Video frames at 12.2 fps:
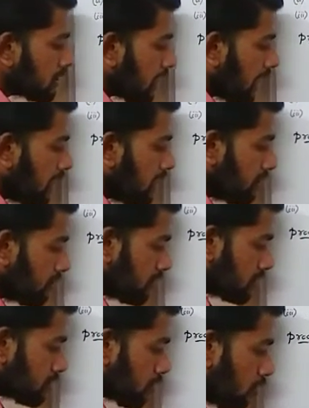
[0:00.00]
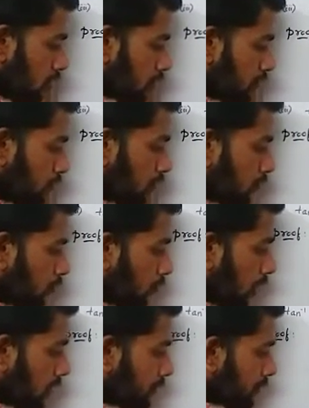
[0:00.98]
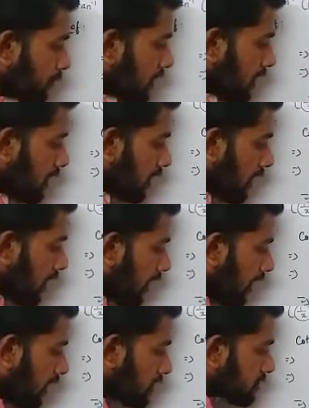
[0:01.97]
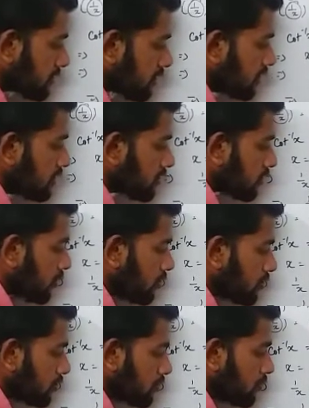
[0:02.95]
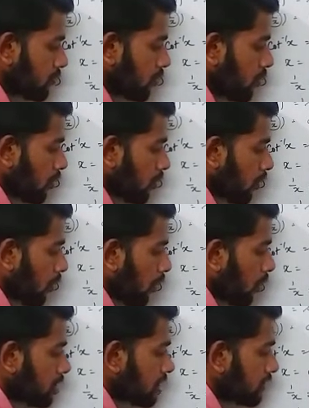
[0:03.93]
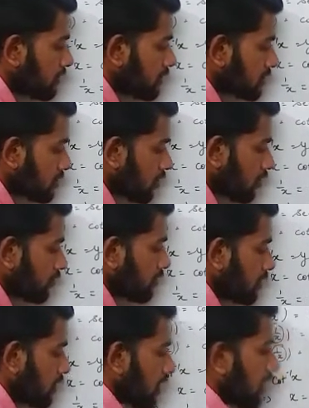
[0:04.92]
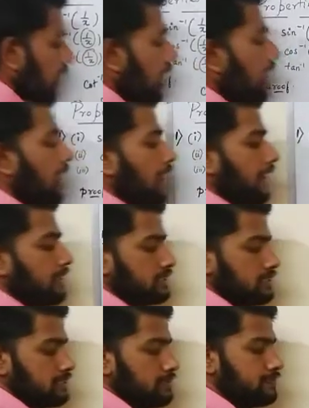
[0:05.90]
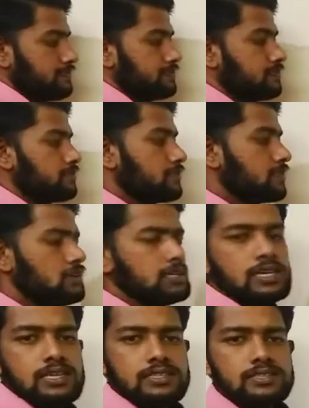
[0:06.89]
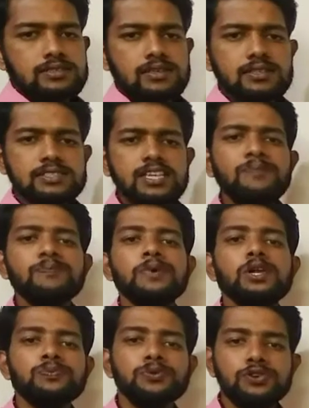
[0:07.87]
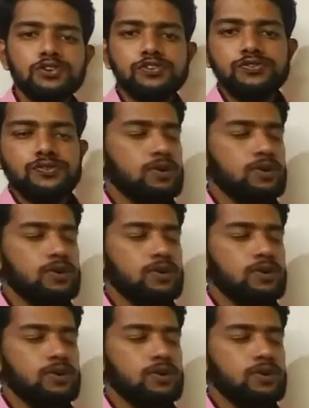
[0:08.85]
tan inverse of 1 by x is equal to cot inverse of x. This is a simple proof